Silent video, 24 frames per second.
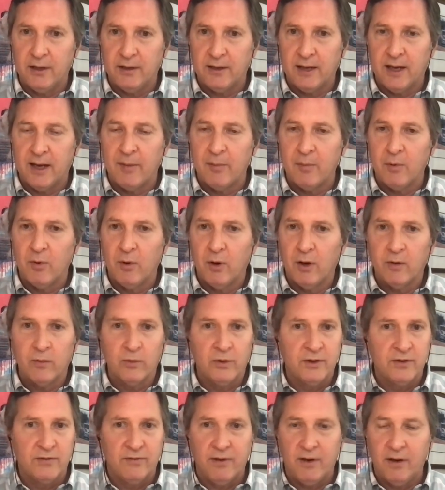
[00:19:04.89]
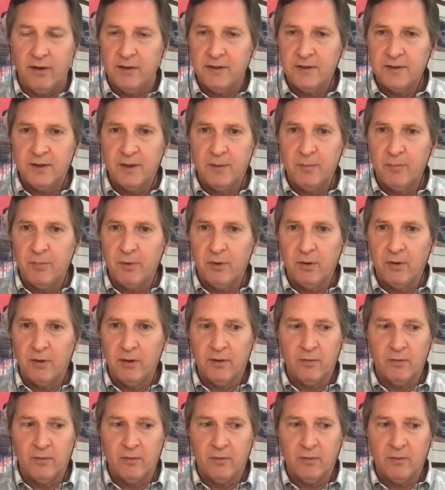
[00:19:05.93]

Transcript: at that point was very simple.